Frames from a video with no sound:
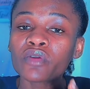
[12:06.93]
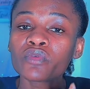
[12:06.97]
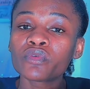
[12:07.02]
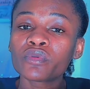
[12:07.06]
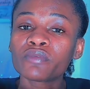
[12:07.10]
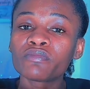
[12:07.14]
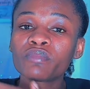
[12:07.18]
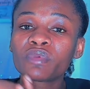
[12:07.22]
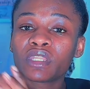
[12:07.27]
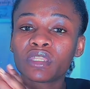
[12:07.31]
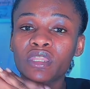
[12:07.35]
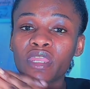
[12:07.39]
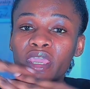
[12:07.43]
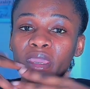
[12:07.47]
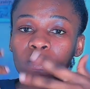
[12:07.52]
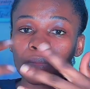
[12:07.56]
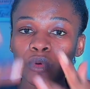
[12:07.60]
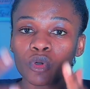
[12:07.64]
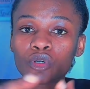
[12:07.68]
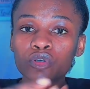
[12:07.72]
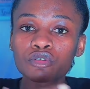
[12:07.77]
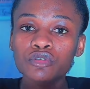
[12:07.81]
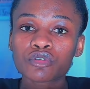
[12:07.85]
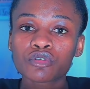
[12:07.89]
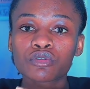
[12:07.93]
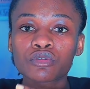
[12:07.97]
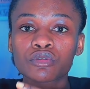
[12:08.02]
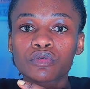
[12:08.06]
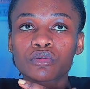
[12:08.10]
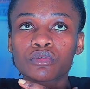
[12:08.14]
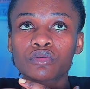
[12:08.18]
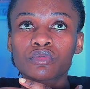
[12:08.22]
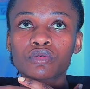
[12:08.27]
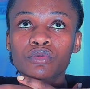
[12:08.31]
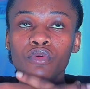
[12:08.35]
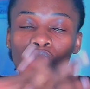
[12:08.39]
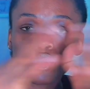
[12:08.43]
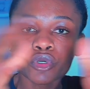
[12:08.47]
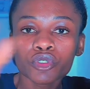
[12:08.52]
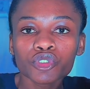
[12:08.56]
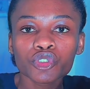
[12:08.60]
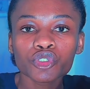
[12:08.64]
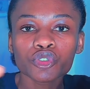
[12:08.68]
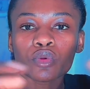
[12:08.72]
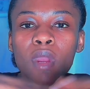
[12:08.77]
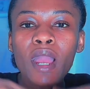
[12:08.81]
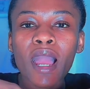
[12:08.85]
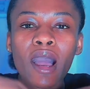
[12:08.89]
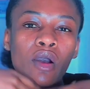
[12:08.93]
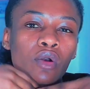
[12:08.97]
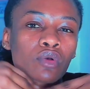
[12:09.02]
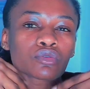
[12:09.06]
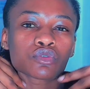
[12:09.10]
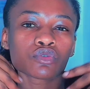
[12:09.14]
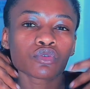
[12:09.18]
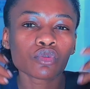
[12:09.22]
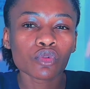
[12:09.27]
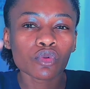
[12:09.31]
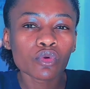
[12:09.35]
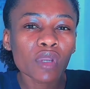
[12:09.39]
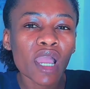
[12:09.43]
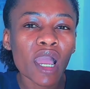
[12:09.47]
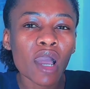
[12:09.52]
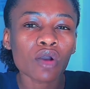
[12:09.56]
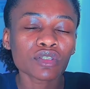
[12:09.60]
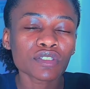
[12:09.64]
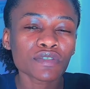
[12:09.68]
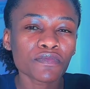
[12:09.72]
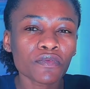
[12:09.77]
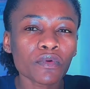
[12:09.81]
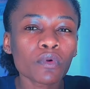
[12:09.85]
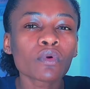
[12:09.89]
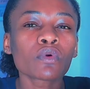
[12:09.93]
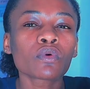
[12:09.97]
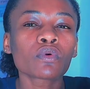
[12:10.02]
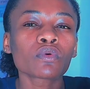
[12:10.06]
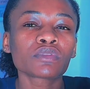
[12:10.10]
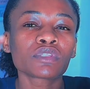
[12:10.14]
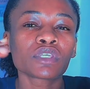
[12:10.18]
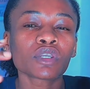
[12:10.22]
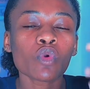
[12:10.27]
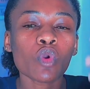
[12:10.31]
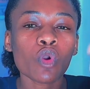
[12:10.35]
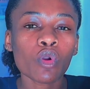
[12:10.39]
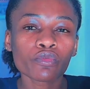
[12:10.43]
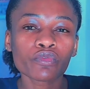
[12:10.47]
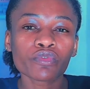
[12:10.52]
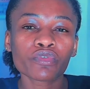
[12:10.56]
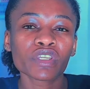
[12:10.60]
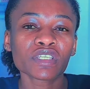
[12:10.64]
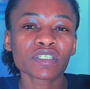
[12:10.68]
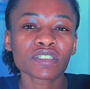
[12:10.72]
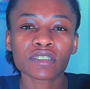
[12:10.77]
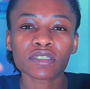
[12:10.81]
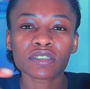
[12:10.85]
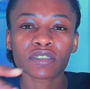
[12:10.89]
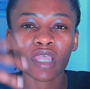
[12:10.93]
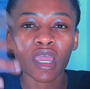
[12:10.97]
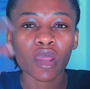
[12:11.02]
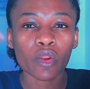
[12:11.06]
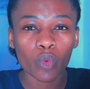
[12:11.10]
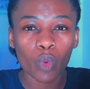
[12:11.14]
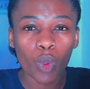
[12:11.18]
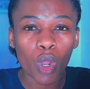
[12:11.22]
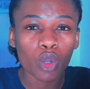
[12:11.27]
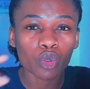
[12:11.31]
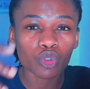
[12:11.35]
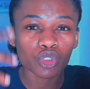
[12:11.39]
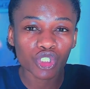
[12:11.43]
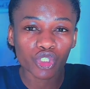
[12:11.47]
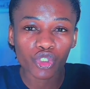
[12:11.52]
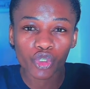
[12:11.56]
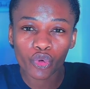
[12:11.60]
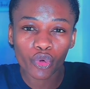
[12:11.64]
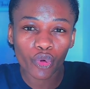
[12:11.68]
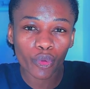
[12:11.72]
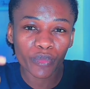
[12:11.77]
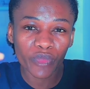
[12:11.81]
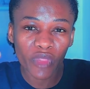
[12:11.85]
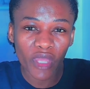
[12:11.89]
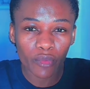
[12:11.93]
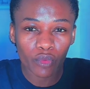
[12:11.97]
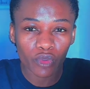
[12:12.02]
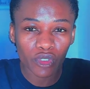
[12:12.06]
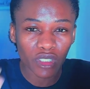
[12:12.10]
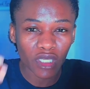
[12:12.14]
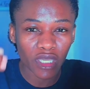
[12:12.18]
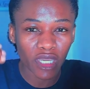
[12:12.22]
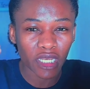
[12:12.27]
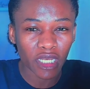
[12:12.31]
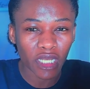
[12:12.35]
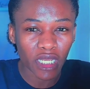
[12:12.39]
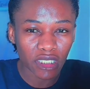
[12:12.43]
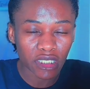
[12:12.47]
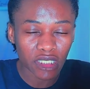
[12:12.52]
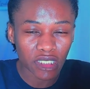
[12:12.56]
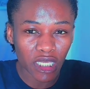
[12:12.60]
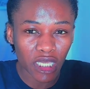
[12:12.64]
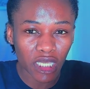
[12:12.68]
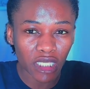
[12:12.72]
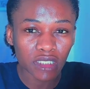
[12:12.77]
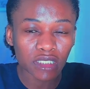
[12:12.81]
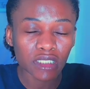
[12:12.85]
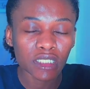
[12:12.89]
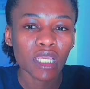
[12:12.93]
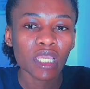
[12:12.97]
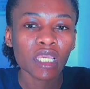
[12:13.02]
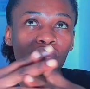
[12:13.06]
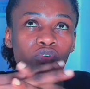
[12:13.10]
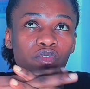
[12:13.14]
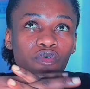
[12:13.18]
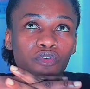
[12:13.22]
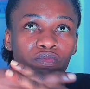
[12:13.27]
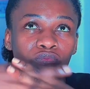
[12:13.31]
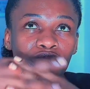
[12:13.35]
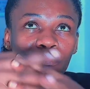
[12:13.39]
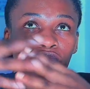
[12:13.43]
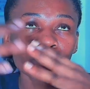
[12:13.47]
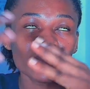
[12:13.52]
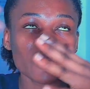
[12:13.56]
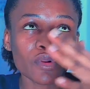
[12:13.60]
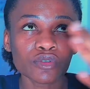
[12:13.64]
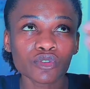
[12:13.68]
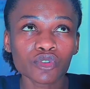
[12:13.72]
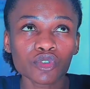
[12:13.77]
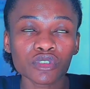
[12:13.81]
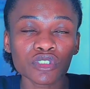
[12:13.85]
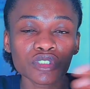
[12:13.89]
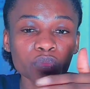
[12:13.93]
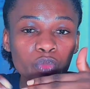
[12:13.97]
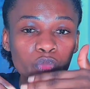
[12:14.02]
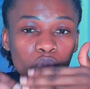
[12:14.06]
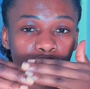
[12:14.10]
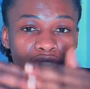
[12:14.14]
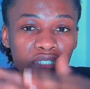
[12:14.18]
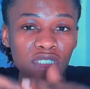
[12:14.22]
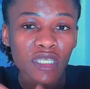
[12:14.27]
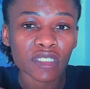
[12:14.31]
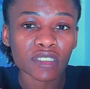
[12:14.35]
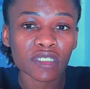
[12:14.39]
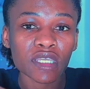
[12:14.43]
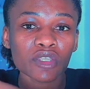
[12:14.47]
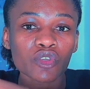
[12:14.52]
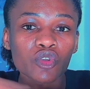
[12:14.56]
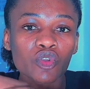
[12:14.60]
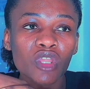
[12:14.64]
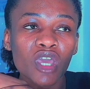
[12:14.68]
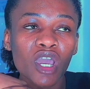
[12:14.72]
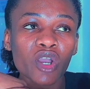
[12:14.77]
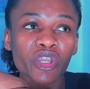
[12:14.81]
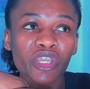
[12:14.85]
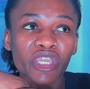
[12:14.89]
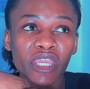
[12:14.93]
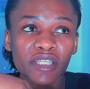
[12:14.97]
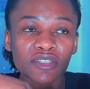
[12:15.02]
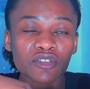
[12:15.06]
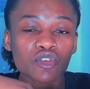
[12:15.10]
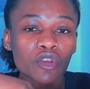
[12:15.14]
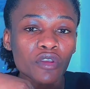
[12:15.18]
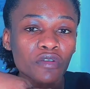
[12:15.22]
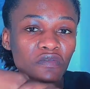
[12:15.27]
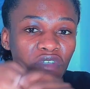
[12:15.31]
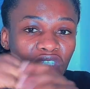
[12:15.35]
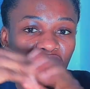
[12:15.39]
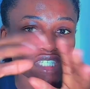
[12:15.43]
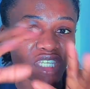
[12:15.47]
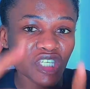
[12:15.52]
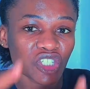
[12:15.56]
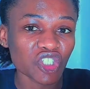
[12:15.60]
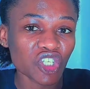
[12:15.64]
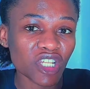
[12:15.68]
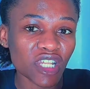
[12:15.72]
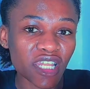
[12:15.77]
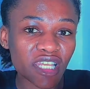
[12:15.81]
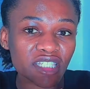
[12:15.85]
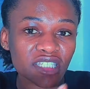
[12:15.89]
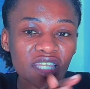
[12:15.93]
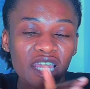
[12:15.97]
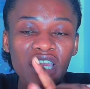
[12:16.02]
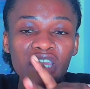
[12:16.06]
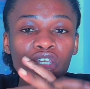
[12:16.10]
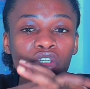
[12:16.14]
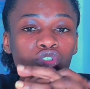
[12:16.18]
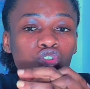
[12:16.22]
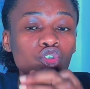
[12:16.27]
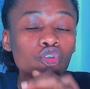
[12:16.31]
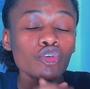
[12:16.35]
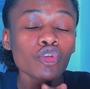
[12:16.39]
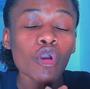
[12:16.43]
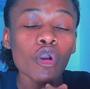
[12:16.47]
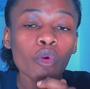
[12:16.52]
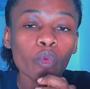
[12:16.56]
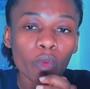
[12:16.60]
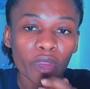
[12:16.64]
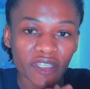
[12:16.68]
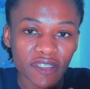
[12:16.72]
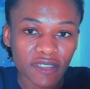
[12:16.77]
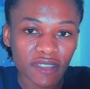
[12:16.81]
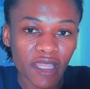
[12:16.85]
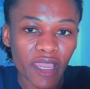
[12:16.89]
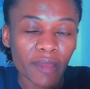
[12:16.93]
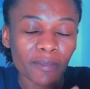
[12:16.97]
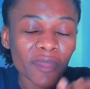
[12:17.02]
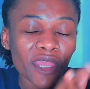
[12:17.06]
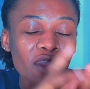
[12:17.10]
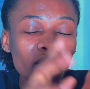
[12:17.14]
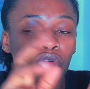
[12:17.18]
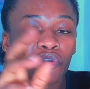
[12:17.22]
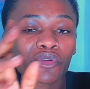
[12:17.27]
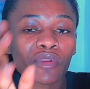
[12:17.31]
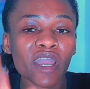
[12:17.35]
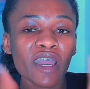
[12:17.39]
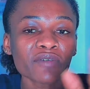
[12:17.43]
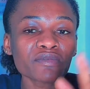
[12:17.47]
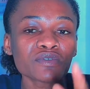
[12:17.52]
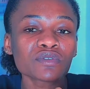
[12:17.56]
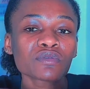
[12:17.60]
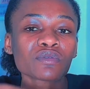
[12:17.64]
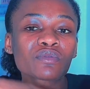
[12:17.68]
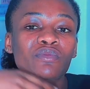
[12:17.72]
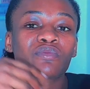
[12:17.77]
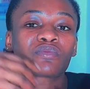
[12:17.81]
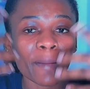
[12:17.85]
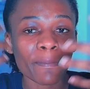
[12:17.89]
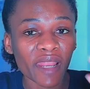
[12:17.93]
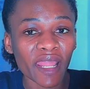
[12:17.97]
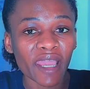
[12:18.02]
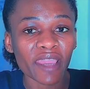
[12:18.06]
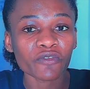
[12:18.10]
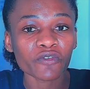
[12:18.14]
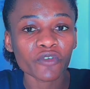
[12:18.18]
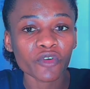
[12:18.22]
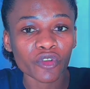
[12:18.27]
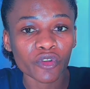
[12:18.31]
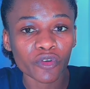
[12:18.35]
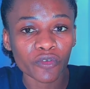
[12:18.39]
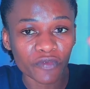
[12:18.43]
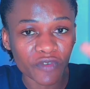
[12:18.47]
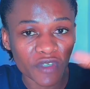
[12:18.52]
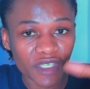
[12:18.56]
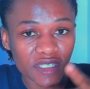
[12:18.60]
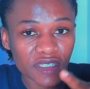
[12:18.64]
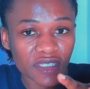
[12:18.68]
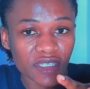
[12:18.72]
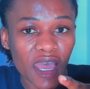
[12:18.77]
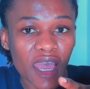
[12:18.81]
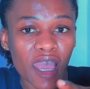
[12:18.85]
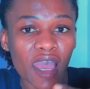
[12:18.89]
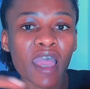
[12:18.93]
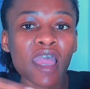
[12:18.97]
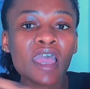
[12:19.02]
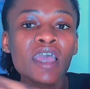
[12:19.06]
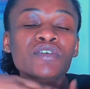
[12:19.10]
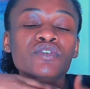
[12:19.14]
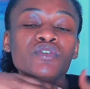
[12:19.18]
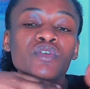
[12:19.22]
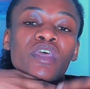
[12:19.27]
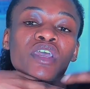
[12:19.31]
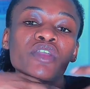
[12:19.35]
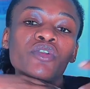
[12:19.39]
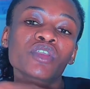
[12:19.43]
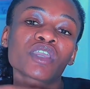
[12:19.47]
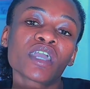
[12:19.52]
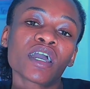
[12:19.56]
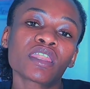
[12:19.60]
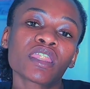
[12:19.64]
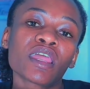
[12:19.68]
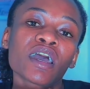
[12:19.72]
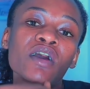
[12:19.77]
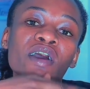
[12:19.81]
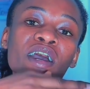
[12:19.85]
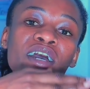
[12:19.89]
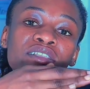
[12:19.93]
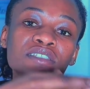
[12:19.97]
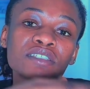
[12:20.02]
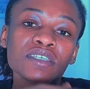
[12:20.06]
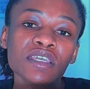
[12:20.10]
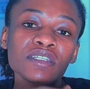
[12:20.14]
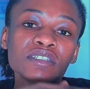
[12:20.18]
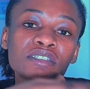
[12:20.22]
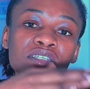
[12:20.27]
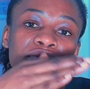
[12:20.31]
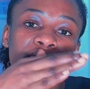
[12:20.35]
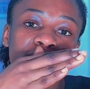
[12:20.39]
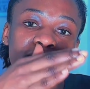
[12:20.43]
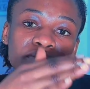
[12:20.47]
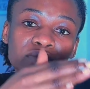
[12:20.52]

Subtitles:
we've been able to go through how to look out for the conferences around Europe that we can attend, if you've gone through the process and you now get your invitation letter, do not waste time. Now you have to apply for your visa so that you can now attend the